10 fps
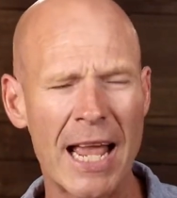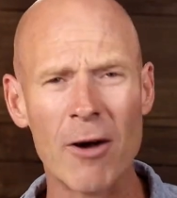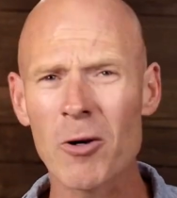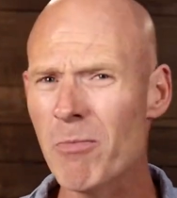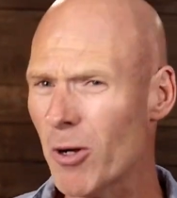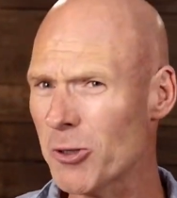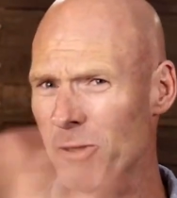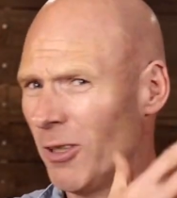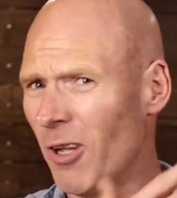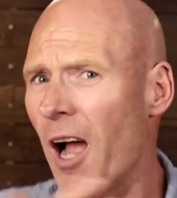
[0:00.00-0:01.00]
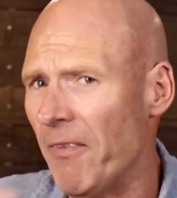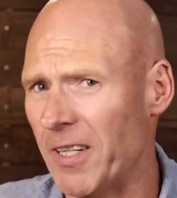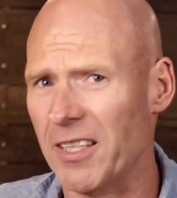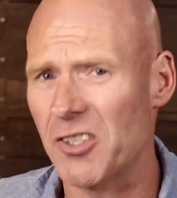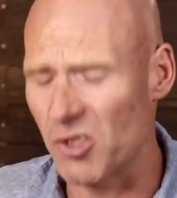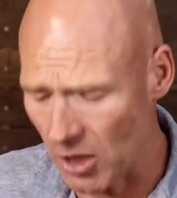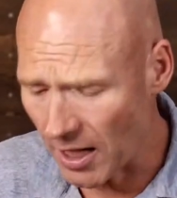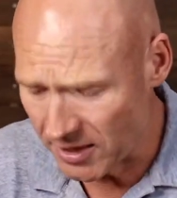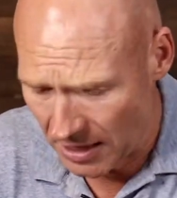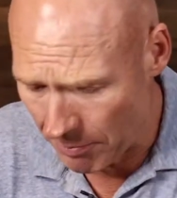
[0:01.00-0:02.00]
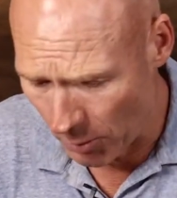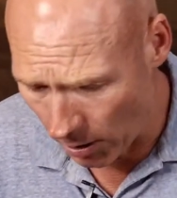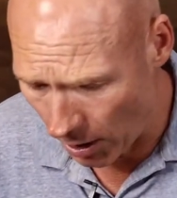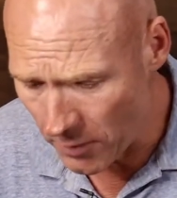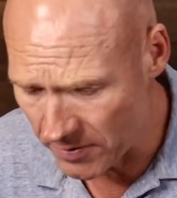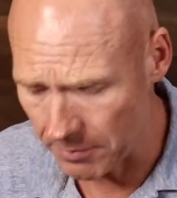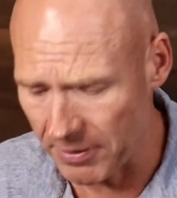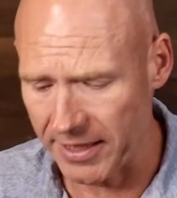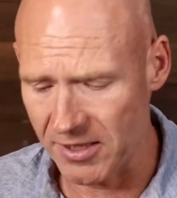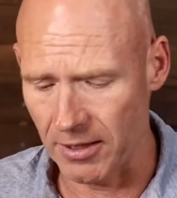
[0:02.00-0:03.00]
our emotional life gets junked up all over the place.